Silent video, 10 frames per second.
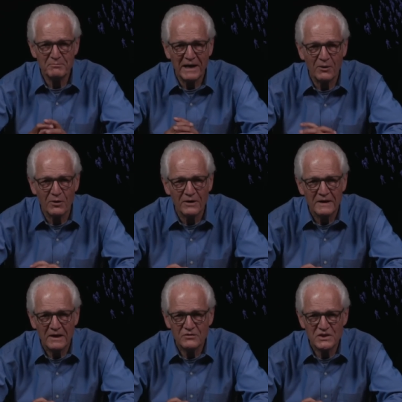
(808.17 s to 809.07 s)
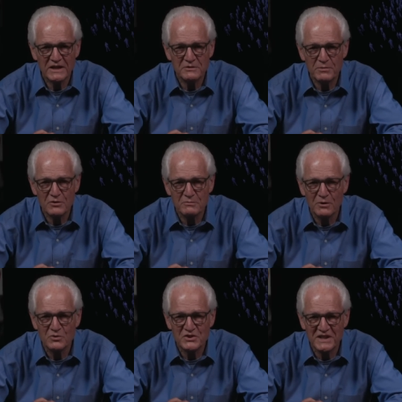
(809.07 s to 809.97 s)
power of Shakespeare's
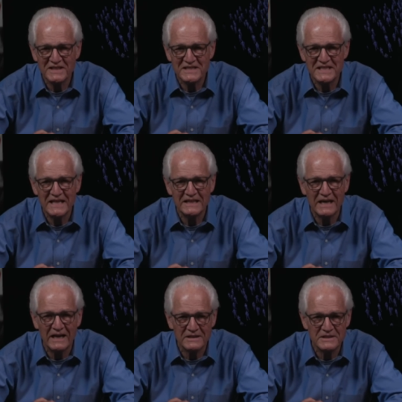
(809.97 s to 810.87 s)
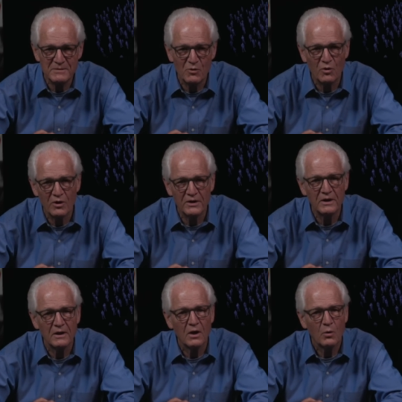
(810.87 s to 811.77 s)
most succinct oxymoron
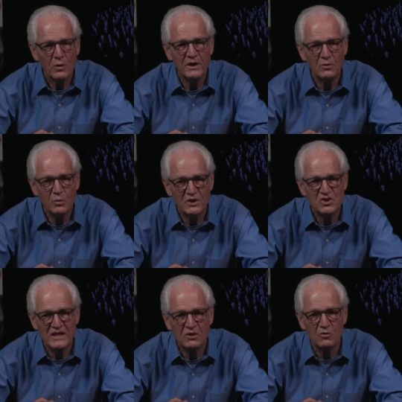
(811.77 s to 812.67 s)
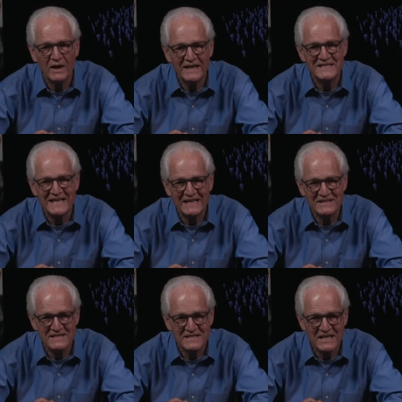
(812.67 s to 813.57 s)
one in which he creates
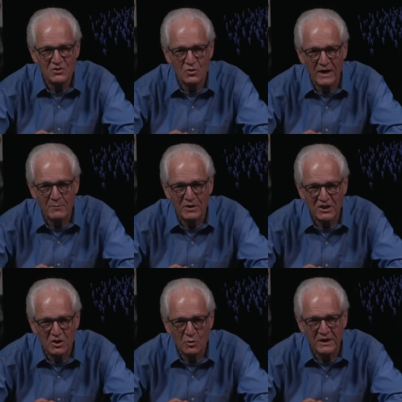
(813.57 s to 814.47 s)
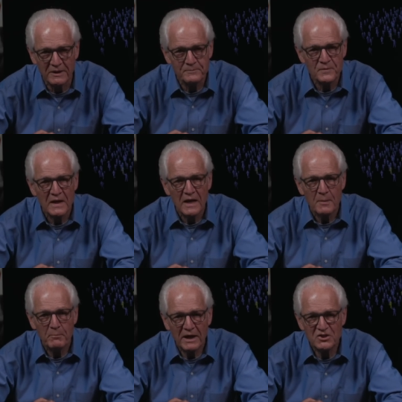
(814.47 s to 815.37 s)
existential ambiguity
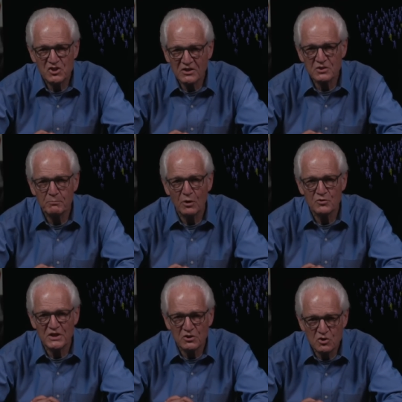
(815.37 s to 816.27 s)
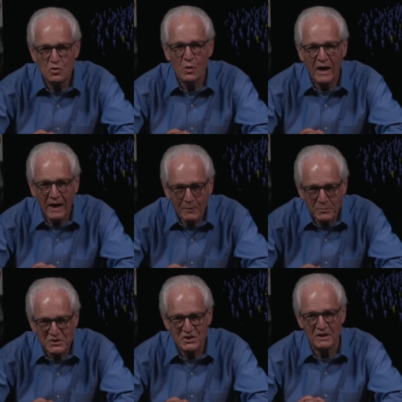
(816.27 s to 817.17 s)
by juxtaposing two
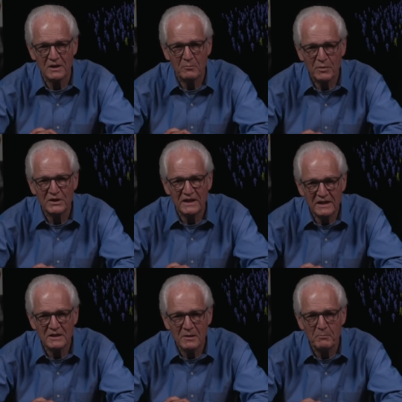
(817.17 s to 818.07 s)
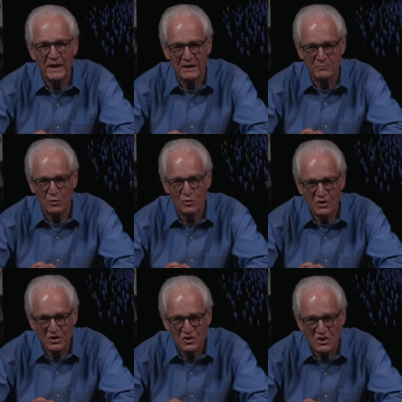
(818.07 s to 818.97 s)
opposite but incompatible
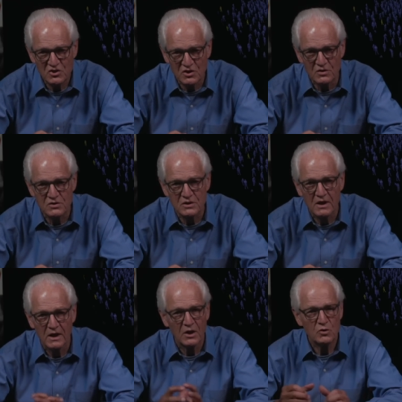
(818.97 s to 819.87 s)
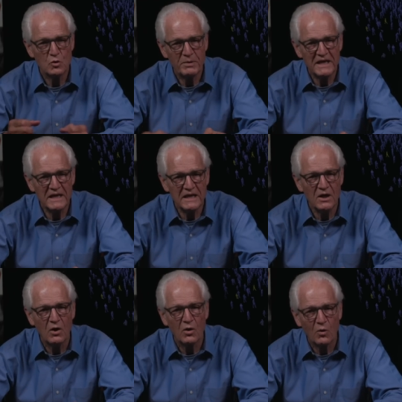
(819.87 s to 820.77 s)
conditions to be
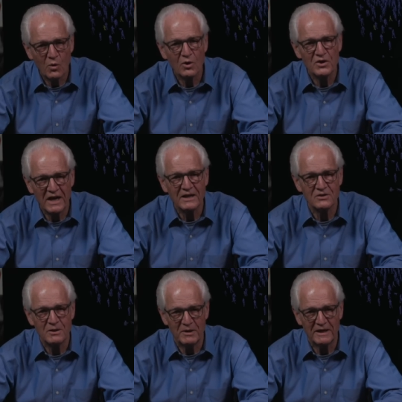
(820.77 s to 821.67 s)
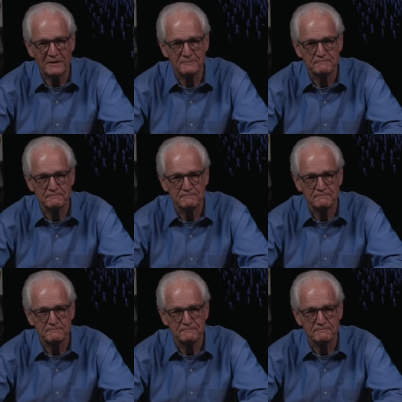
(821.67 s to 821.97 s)
or not to be.